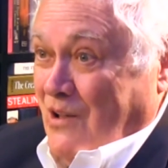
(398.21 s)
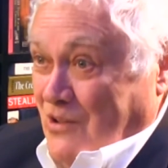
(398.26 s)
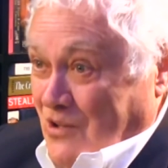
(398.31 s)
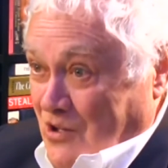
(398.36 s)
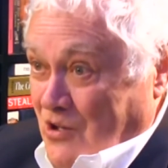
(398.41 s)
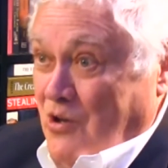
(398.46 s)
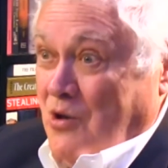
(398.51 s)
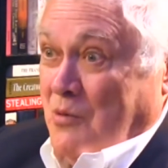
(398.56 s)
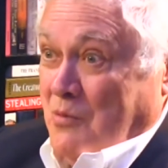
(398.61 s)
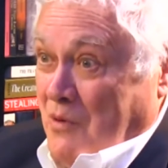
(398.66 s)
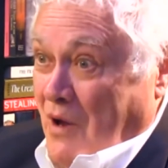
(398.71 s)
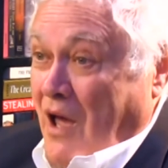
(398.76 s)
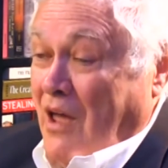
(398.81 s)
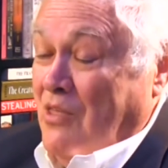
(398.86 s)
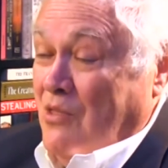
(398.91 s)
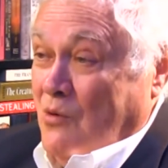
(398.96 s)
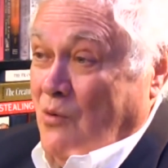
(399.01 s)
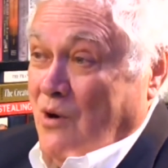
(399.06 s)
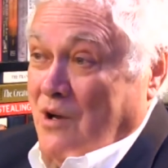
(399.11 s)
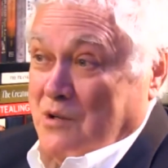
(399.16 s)
that you'd
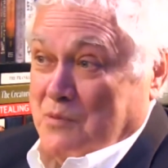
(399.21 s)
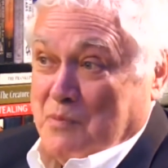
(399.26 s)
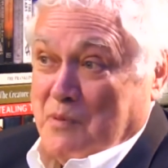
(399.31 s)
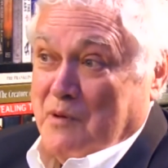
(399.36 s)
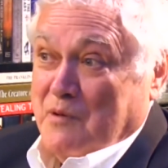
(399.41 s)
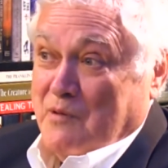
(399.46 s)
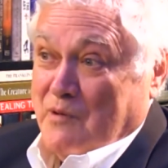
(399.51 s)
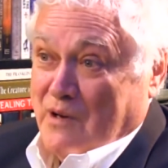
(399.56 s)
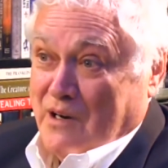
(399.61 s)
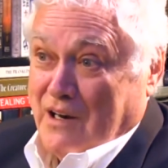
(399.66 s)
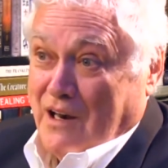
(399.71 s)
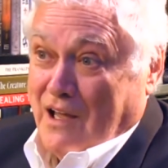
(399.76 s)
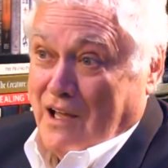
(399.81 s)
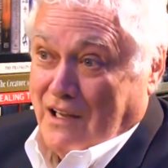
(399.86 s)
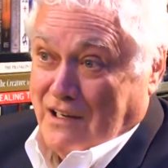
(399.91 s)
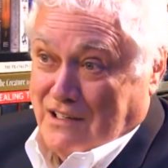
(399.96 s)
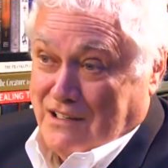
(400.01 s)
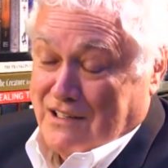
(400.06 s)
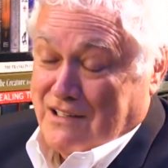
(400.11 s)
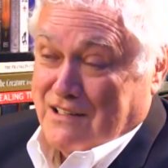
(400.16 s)
otherwise be
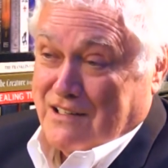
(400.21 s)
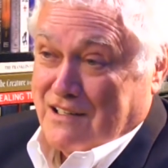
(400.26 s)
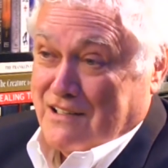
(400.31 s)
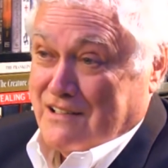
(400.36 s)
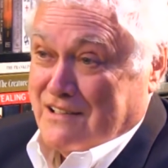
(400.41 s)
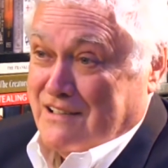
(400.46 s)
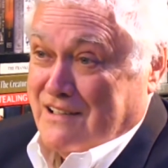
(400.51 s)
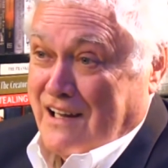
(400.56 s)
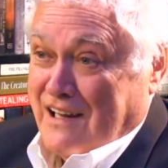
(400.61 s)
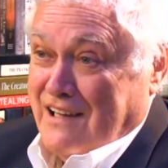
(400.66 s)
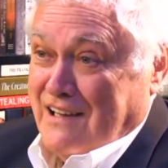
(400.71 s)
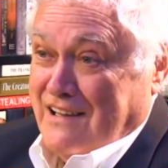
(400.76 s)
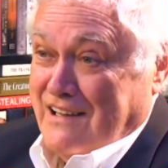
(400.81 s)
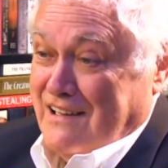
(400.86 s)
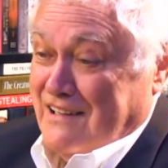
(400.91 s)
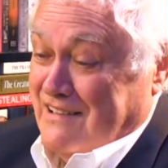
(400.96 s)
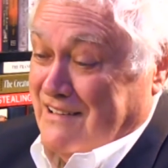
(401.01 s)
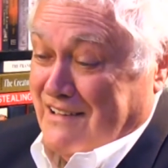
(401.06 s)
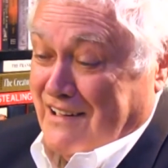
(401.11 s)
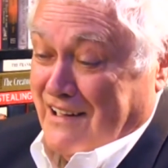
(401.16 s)
reluctant to say
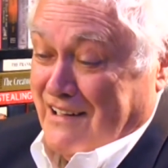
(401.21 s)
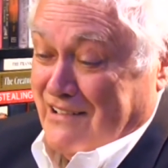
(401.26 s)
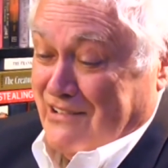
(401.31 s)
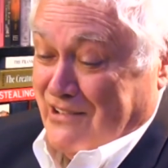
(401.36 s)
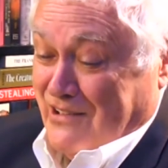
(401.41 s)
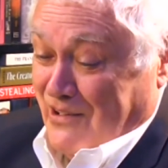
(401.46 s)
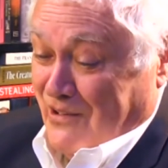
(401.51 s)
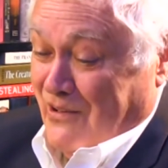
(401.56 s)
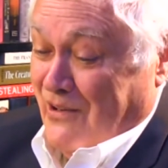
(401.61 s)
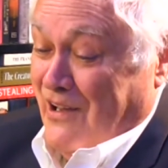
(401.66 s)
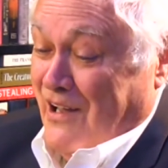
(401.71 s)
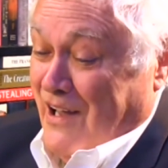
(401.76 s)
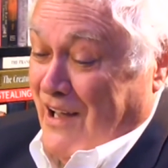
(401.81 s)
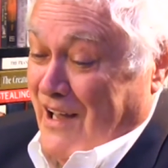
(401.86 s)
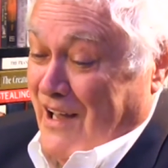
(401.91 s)
these things. So